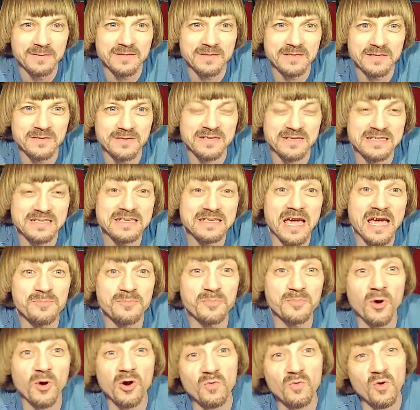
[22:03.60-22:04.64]
Do I
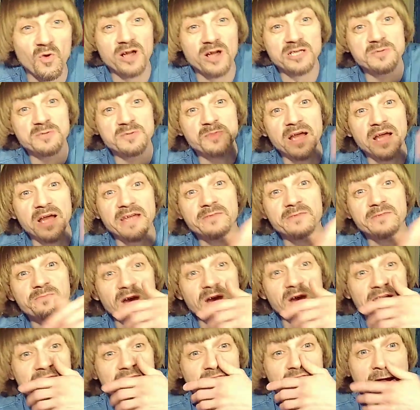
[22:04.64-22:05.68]
skateboard? Watch my
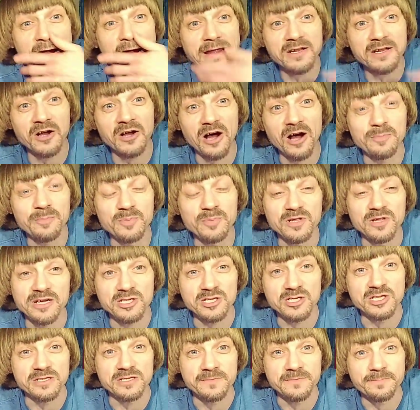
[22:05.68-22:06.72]
my Vine
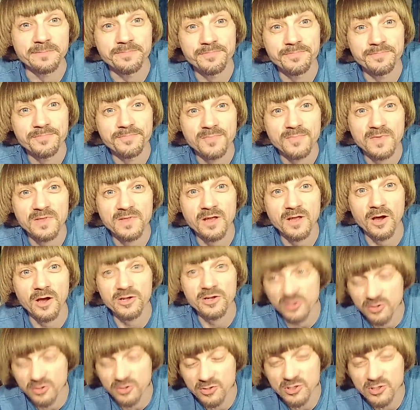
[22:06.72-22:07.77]
compilation
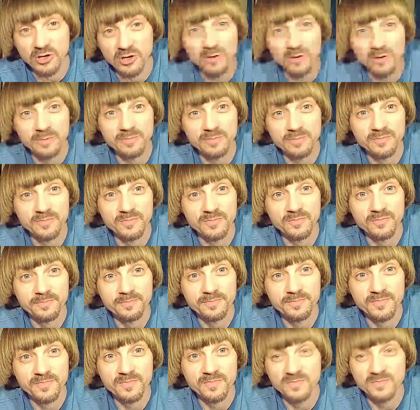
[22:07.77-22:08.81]
on YouTube
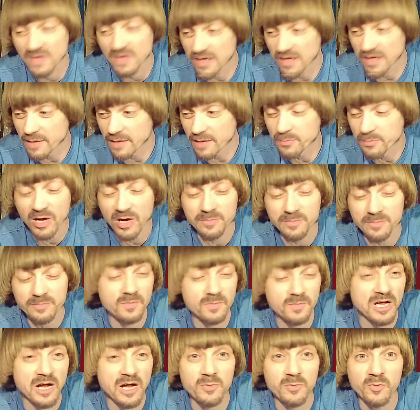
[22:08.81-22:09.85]
that I put up
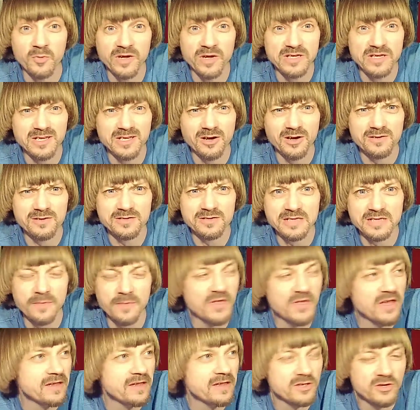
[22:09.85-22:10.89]
a couple weeks ago or
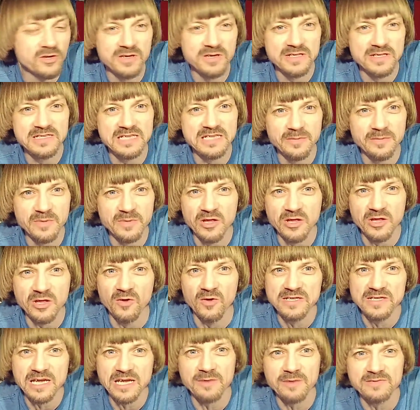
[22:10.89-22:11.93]
something. You can see me. The
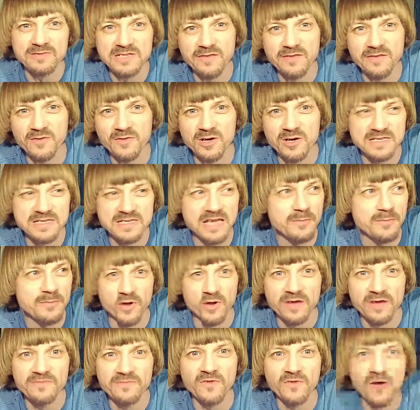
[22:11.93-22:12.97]
only time I was ever on a
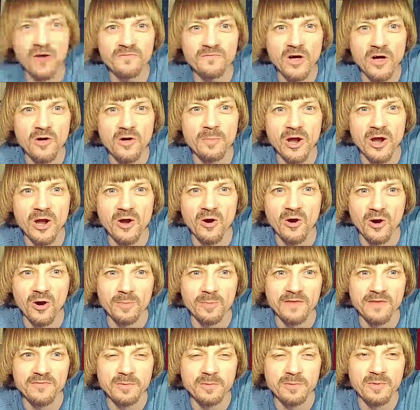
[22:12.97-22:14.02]
skateboard, I fall, fell on my
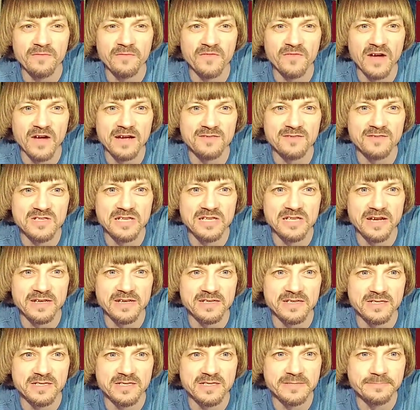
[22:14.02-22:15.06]
arm after about five
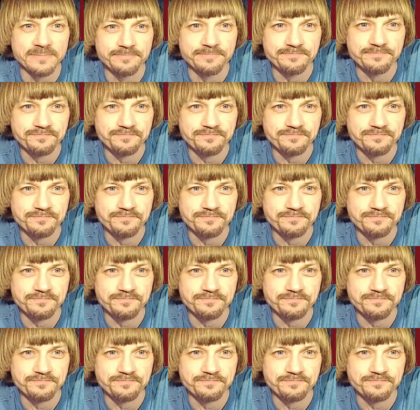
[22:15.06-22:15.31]
seconds.